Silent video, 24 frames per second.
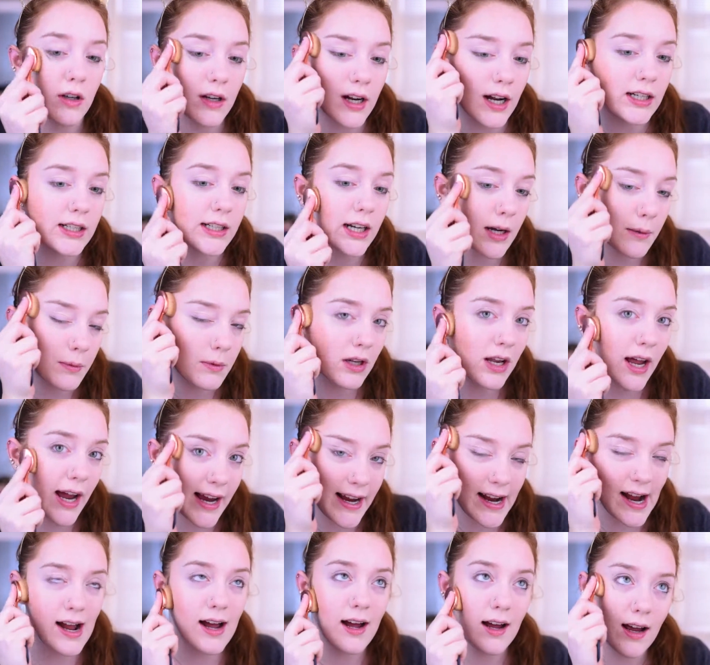And I kept
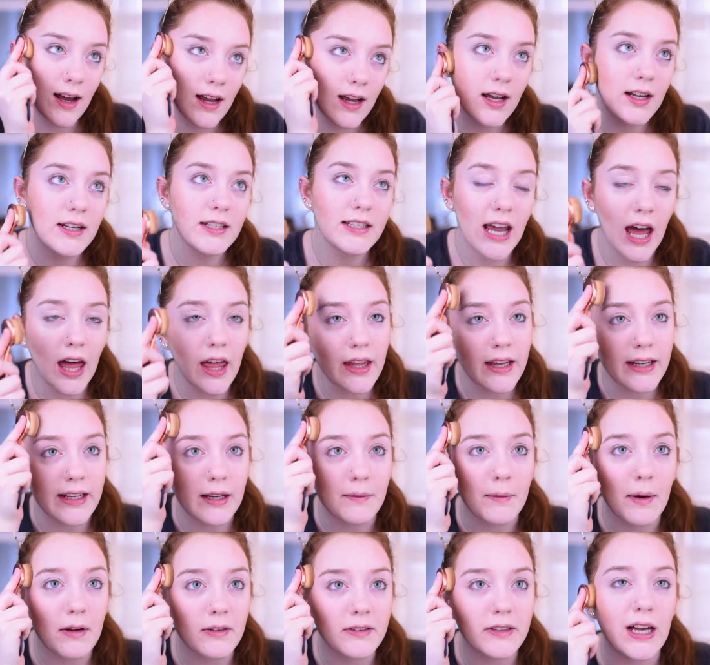like telling
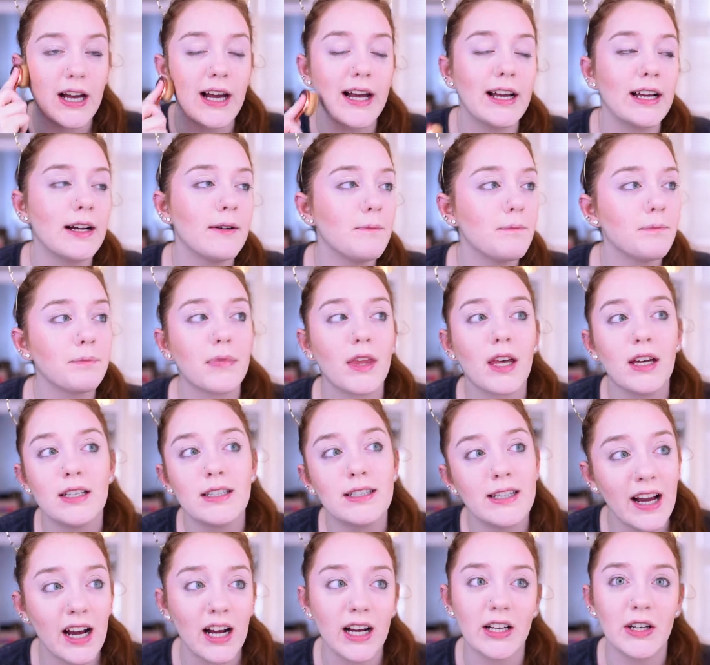him, I was like,
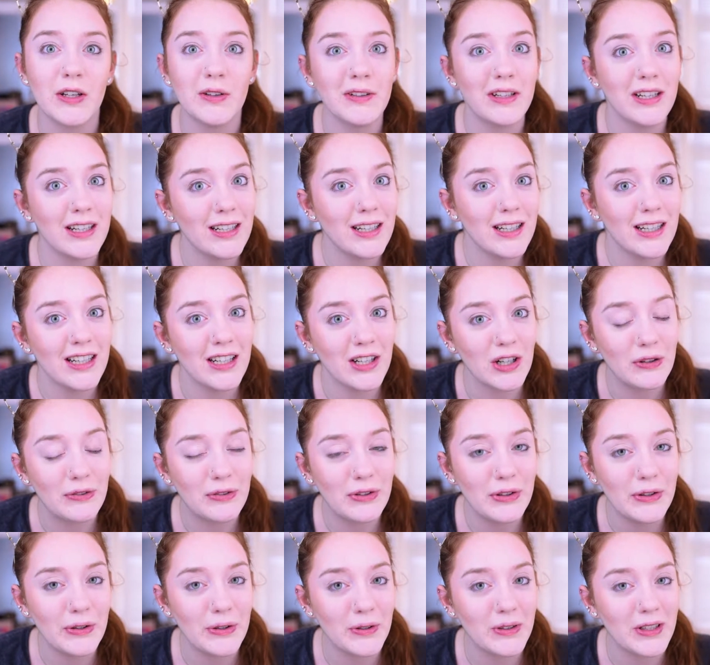Derek, you need to eat your
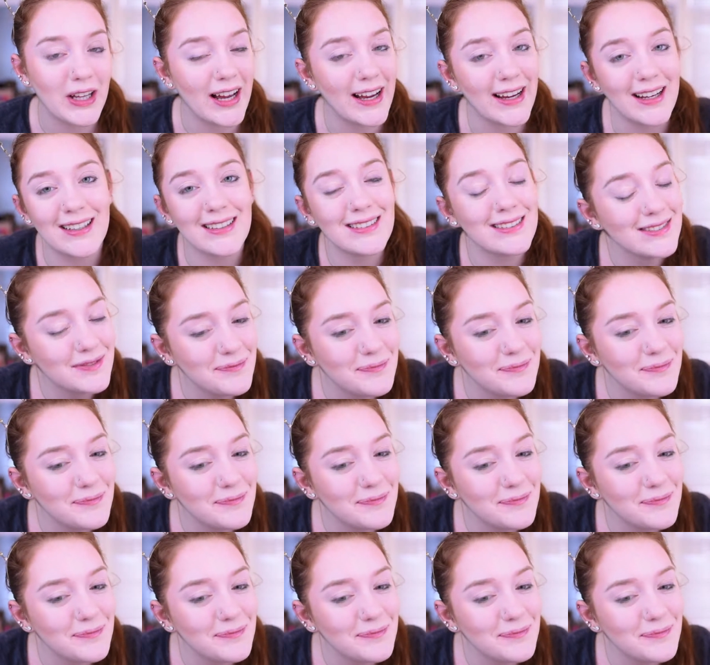food. Like,